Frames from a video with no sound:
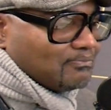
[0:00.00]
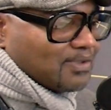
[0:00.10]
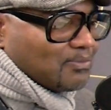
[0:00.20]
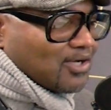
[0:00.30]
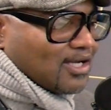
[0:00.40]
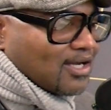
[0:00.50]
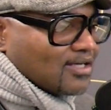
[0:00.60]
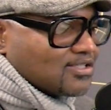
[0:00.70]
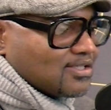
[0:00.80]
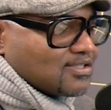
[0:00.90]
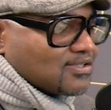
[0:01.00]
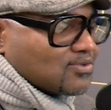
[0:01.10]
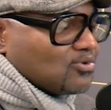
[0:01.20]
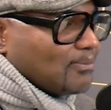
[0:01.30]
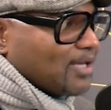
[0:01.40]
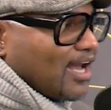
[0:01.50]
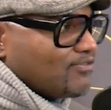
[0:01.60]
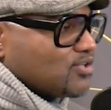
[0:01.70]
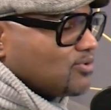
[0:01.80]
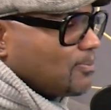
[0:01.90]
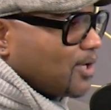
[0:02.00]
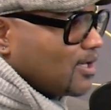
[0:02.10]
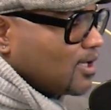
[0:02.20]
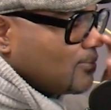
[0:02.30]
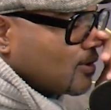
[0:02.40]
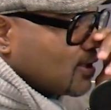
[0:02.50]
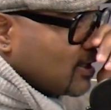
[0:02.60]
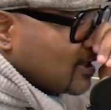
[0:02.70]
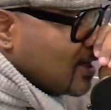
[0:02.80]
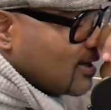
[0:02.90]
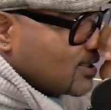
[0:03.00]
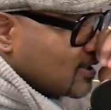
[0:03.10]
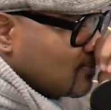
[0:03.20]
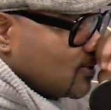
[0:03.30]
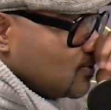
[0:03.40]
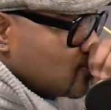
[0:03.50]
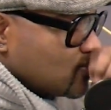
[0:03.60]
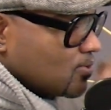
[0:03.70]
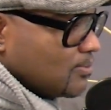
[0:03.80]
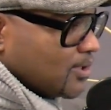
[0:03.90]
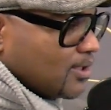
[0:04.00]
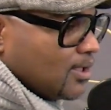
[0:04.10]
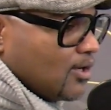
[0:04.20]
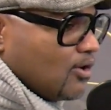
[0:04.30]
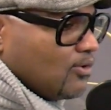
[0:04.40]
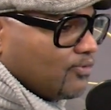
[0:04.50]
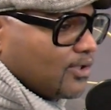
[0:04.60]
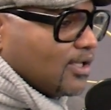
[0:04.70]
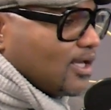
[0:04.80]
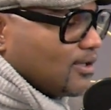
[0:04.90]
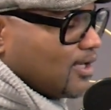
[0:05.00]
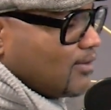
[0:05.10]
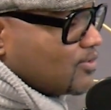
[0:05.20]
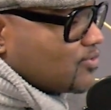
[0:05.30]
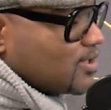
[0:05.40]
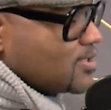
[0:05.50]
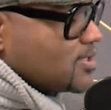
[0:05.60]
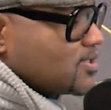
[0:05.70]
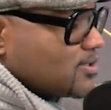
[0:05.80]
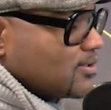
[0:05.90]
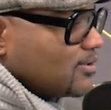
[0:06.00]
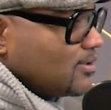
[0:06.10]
people hang out. It's just cool. I mean, obviously with the pandemic, you can't get out like we used to, but hopefully that will transition.